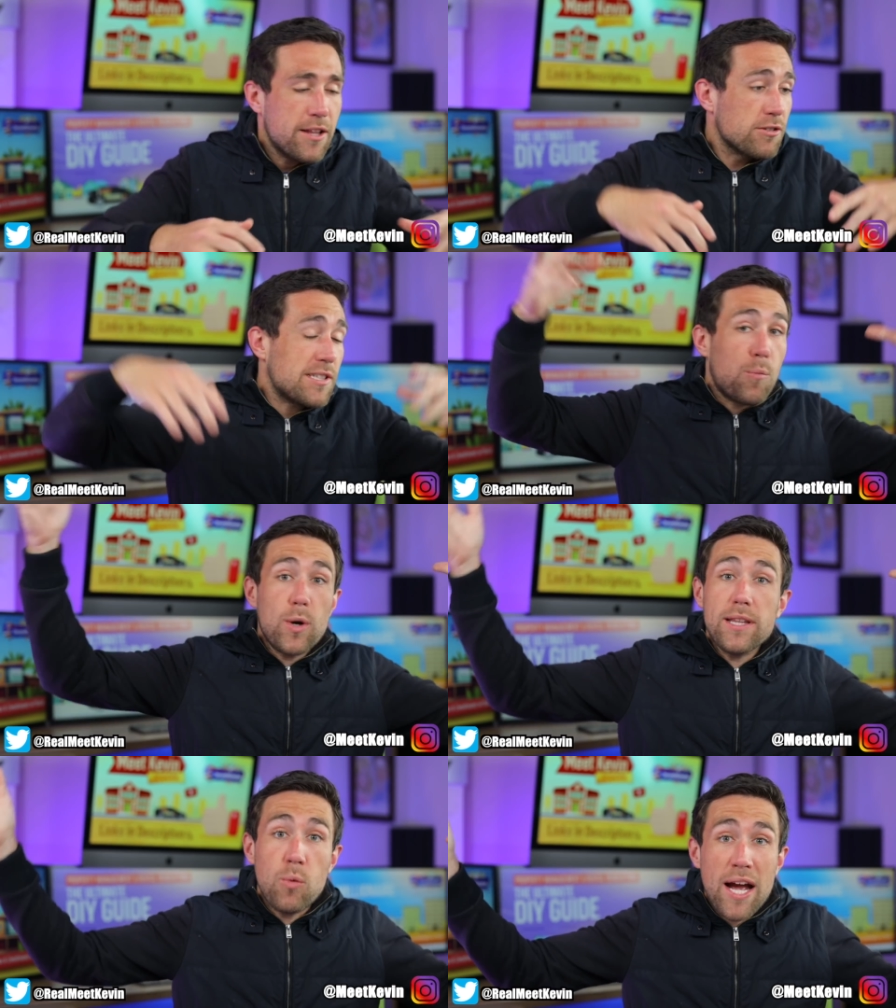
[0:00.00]
There's
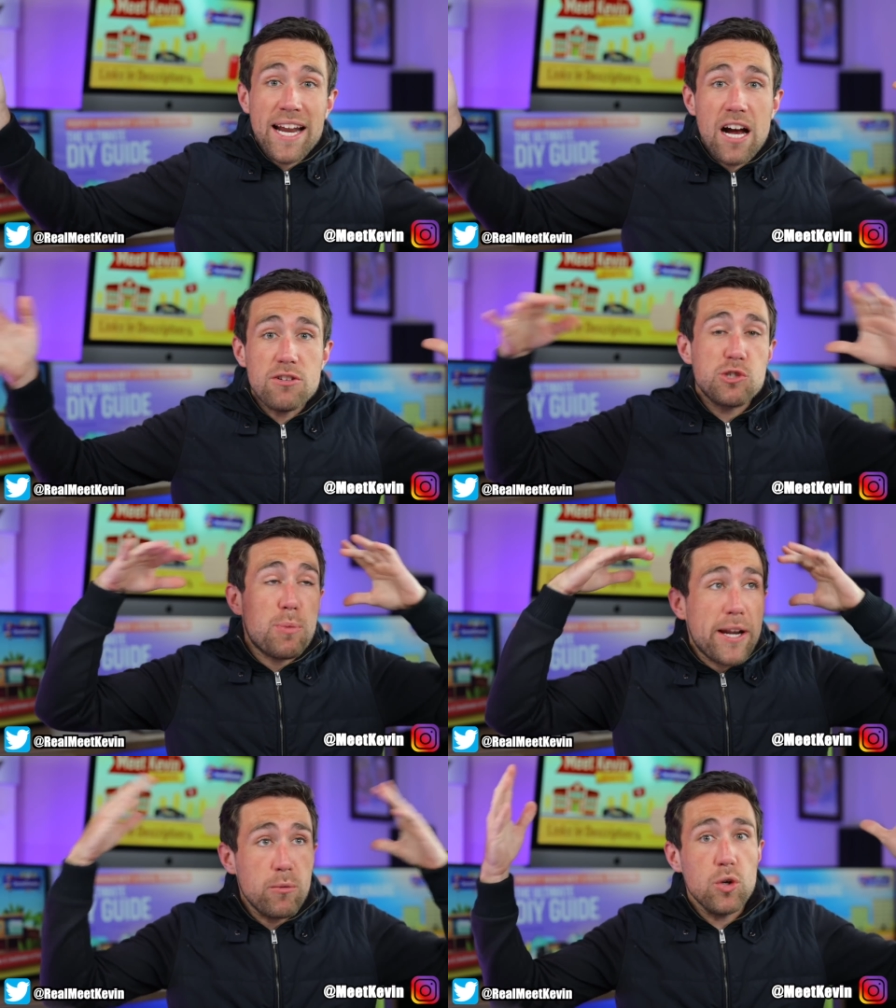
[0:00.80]
someone in the White House
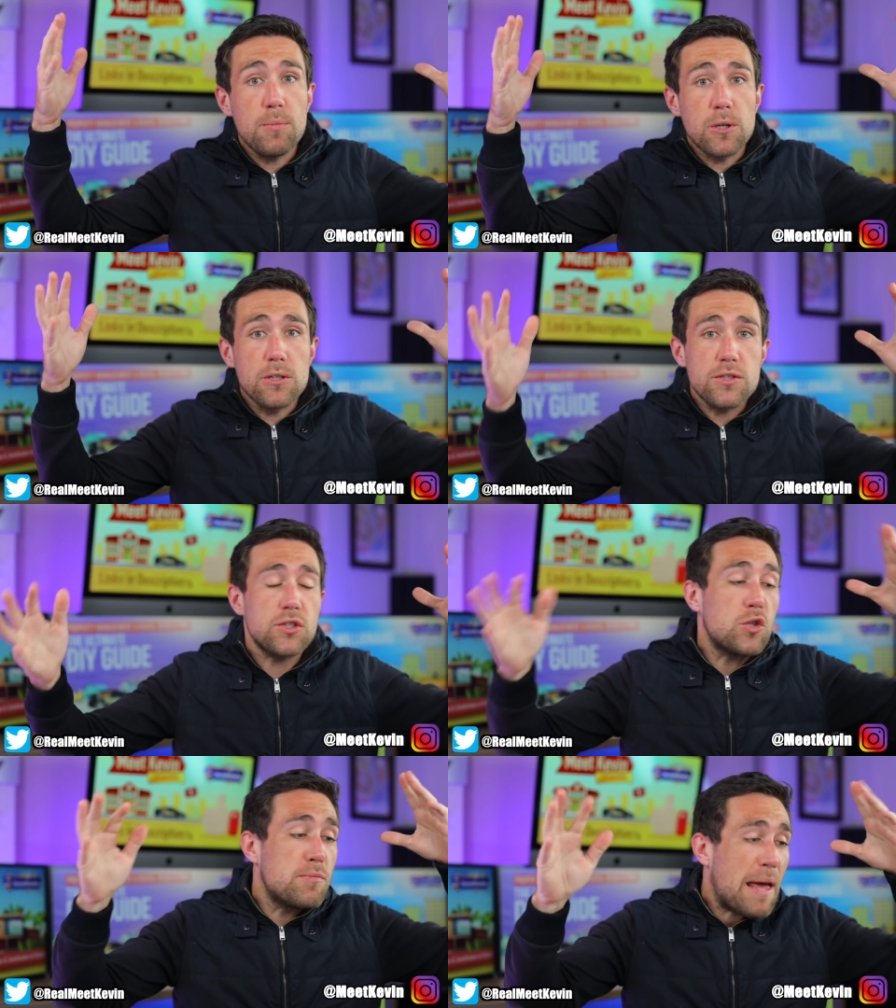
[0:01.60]
spreading
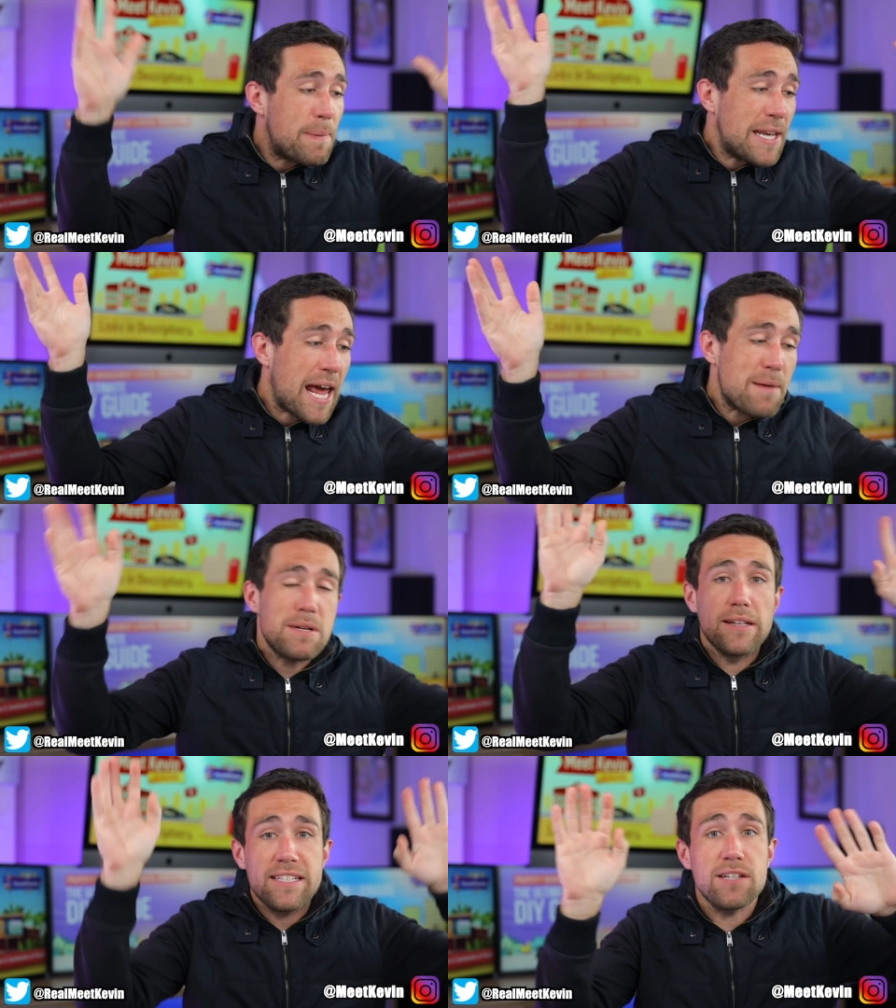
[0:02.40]
rumors who may be named
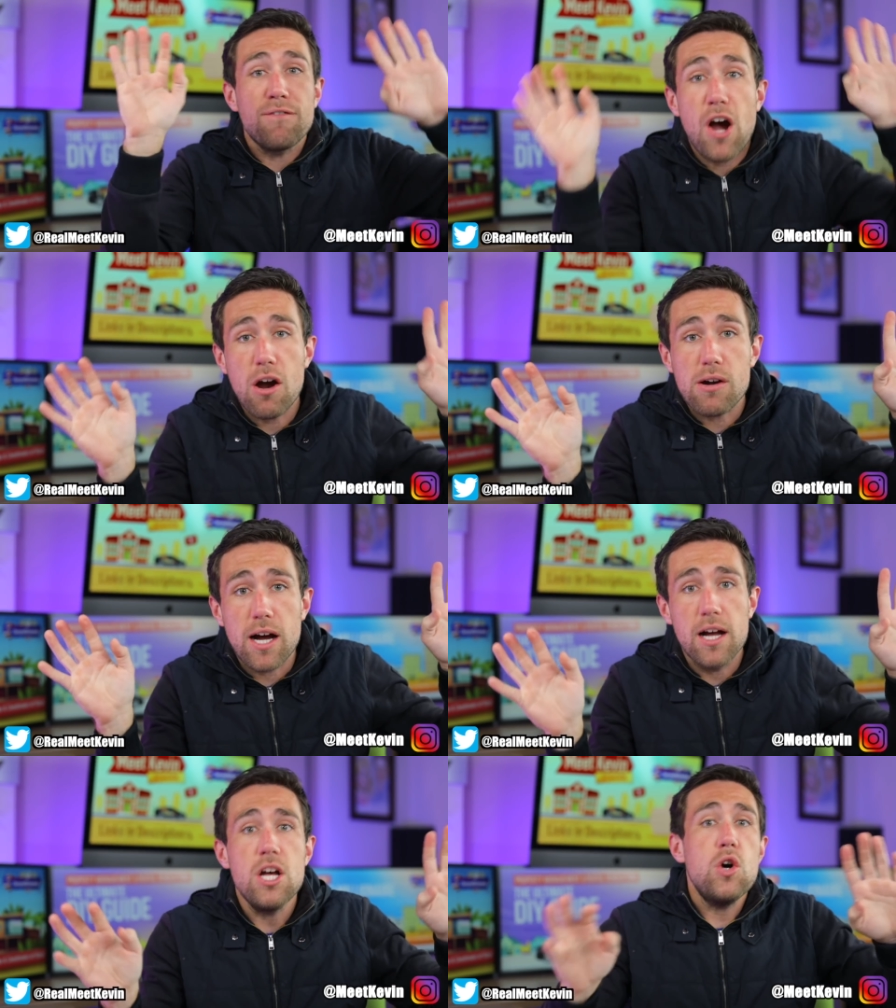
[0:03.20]
Alyssa
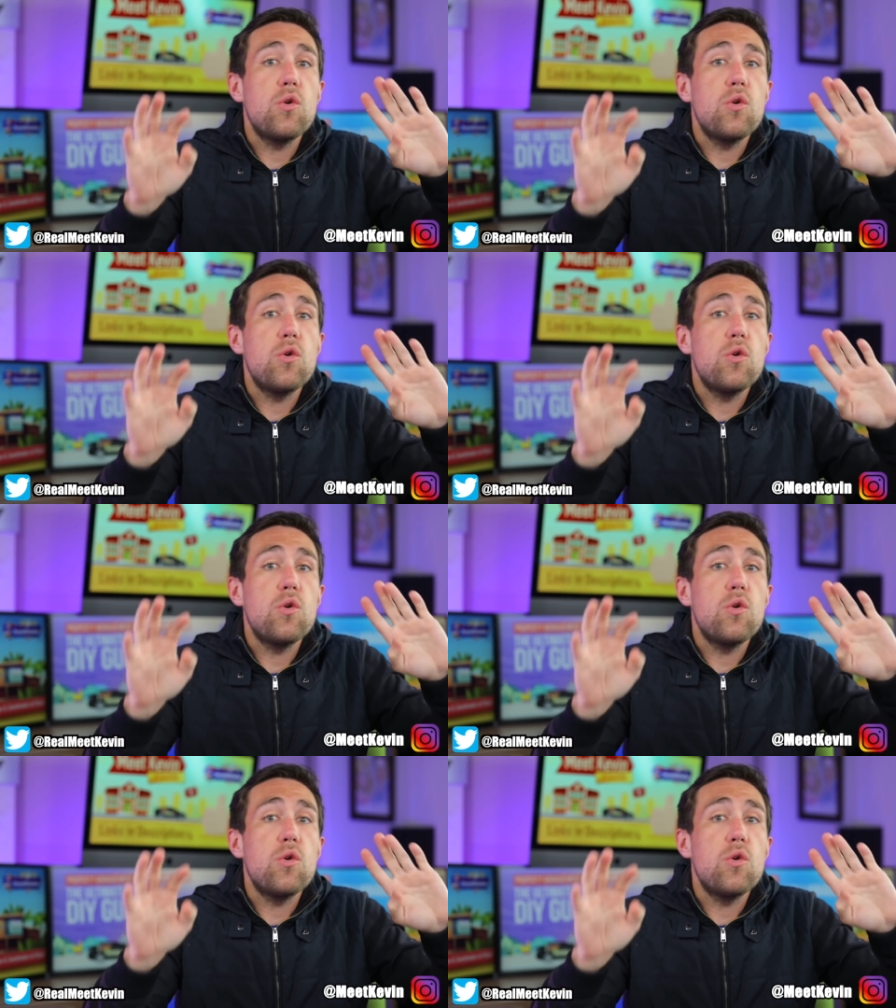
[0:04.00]
Farah,